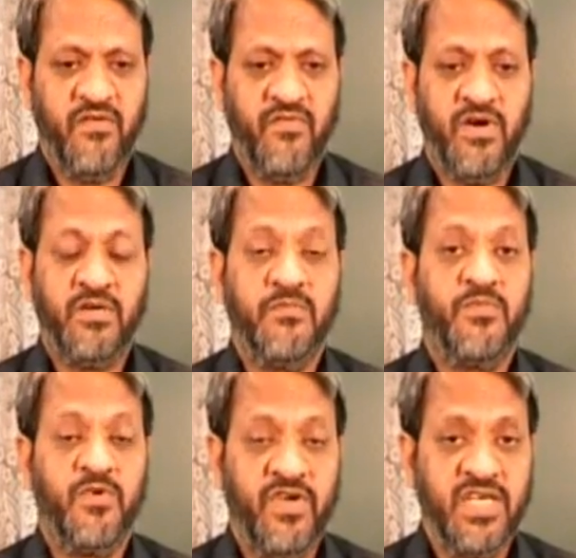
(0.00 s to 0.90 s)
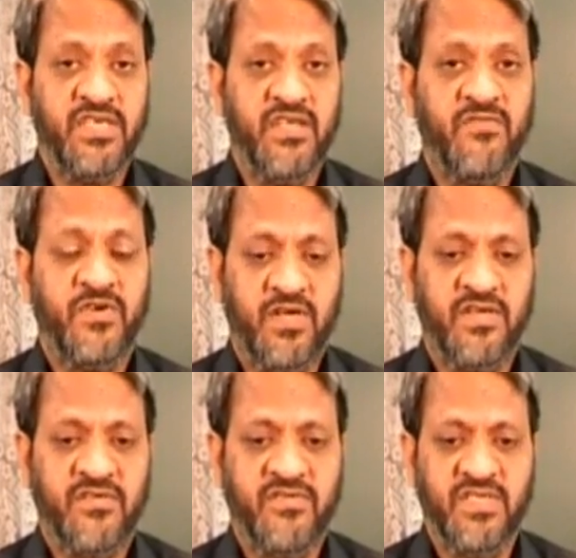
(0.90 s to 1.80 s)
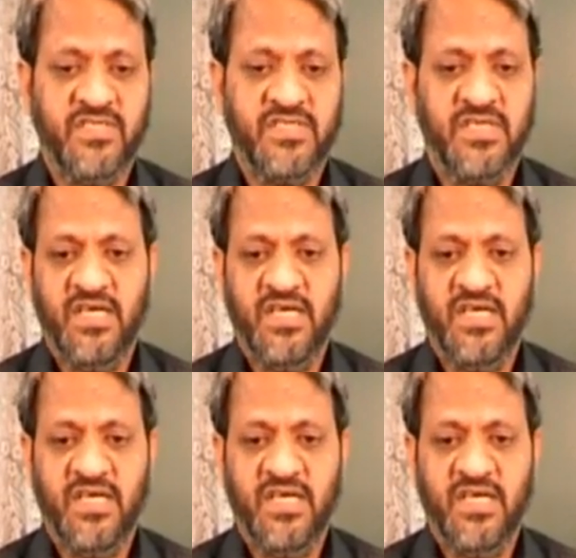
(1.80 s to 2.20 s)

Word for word: For professional photographers,